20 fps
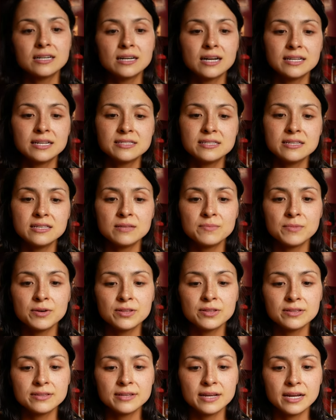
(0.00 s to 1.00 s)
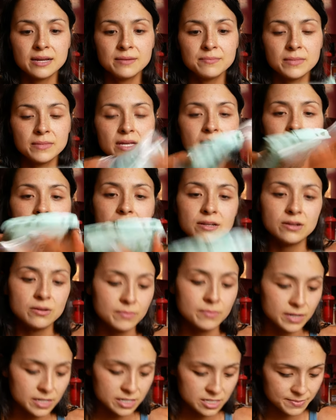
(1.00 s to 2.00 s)
I see them all the time, and I know
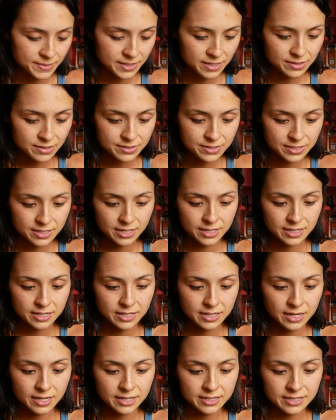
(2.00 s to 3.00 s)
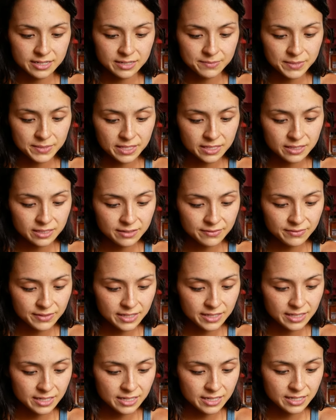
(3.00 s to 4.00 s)
marshmallows are not typically
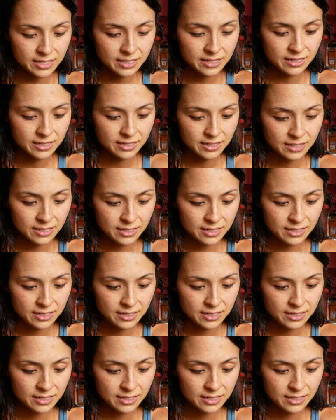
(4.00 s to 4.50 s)
vegan.